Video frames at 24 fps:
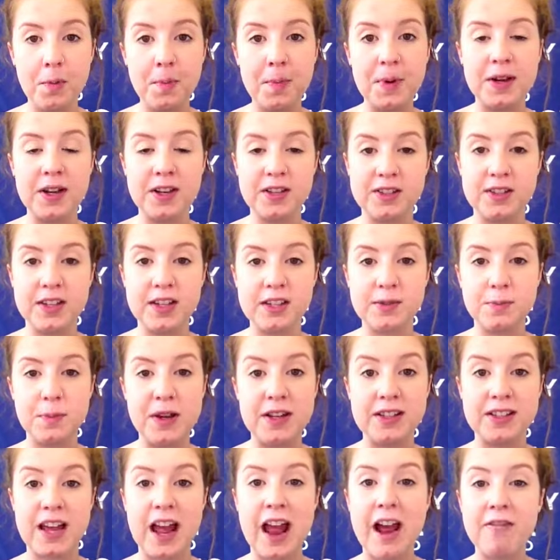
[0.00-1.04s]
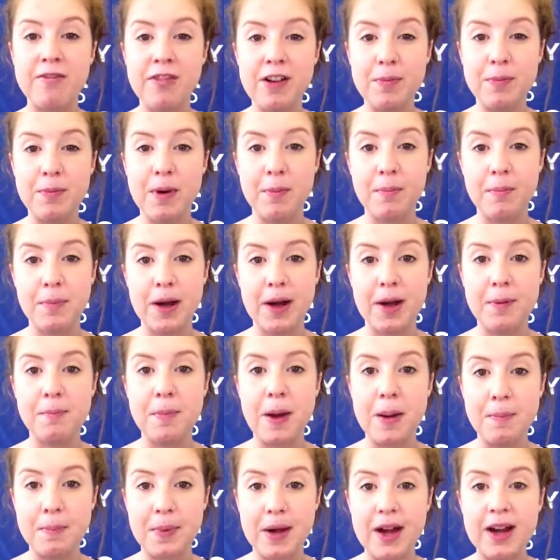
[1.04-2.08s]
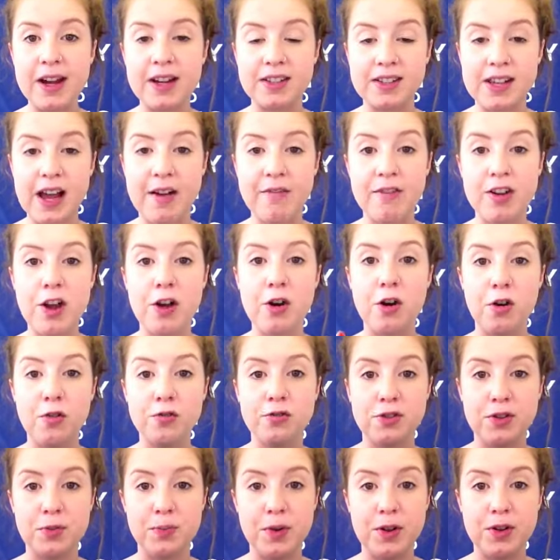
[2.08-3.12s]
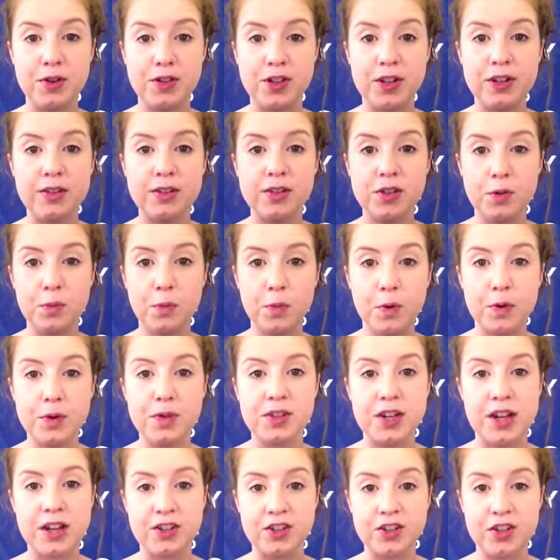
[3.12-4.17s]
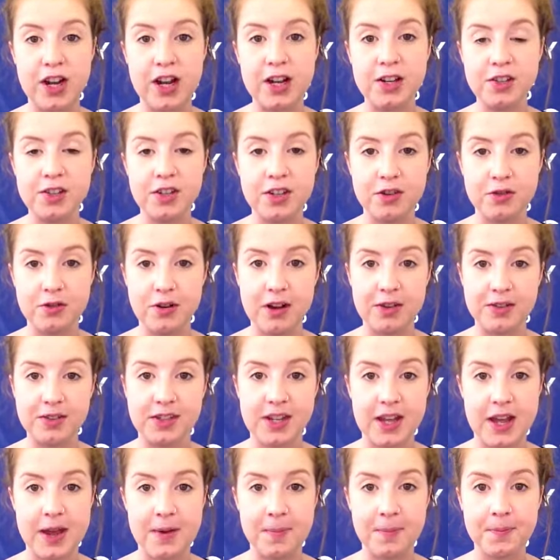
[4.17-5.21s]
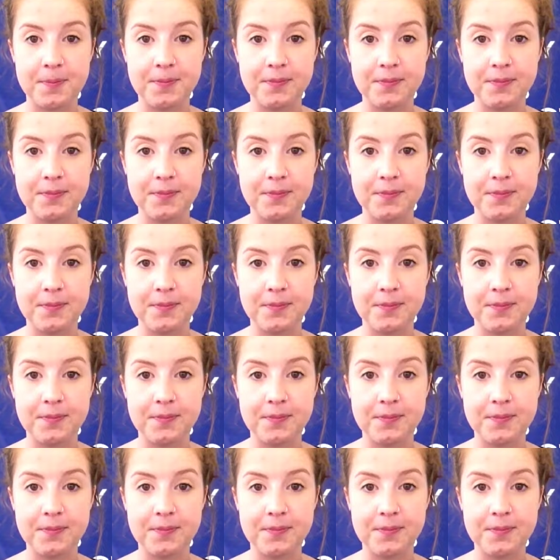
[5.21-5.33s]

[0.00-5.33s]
because this means every member is having a contribution towards exchange in your LC.